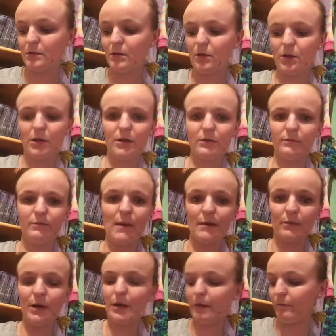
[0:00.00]
or my
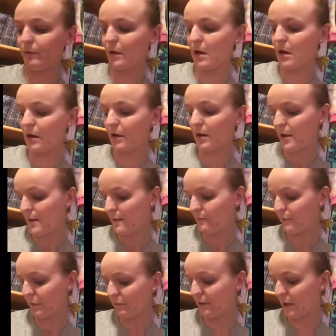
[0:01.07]
reading vlog,
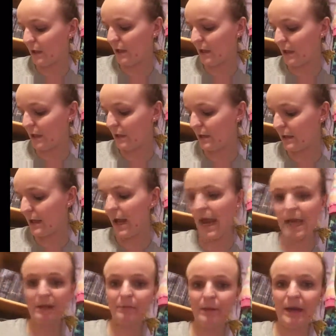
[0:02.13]

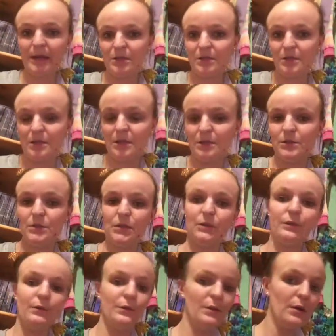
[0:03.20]
58 pages
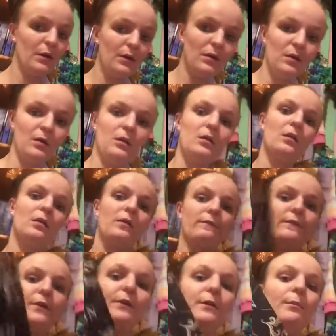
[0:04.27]
into
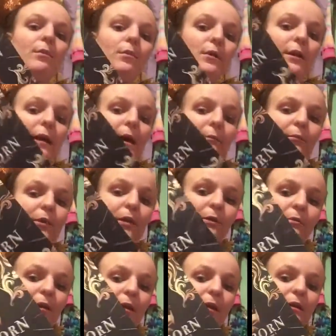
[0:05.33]
Furyborn. I'm really,
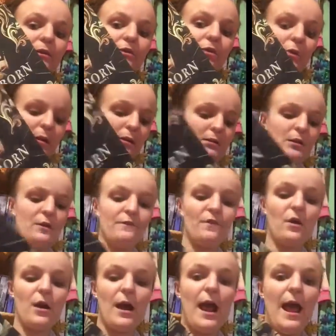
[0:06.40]
really enjoying it so
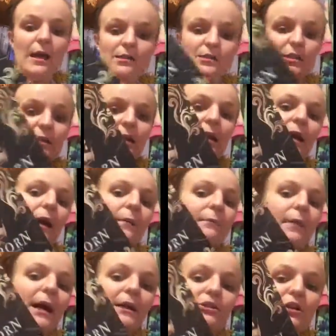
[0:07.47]
far. I actually think I
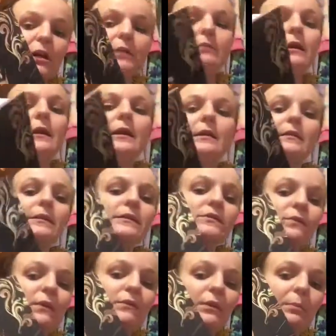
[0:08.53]
might try to read at least
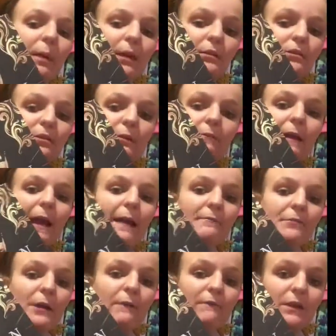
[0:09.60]
50 pages of it
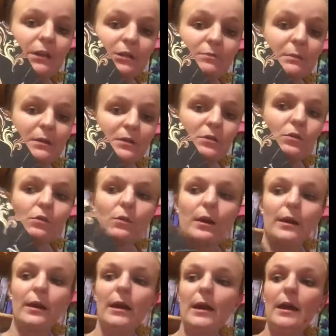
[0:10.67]
after I finish my
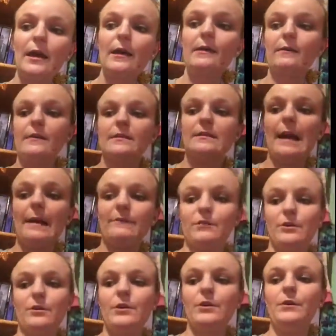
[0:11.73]
schoolwork this
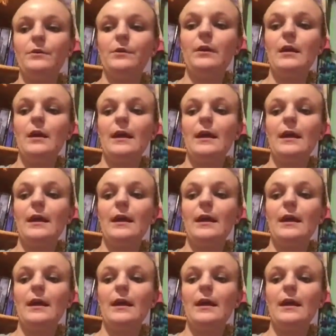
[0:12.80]
afternoon.